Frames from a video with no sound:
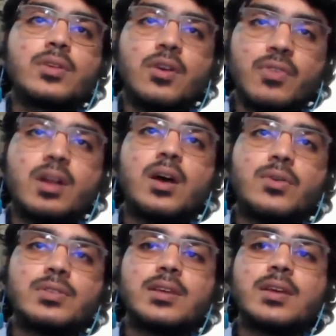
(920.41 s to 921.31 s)
of our
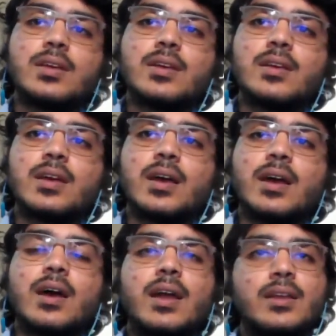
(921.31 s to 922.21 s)
house,
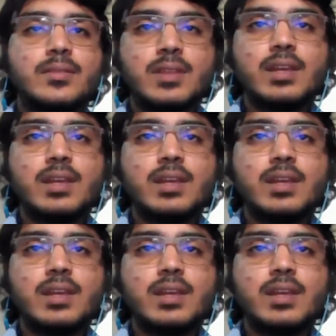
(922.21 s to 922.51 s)
and okay.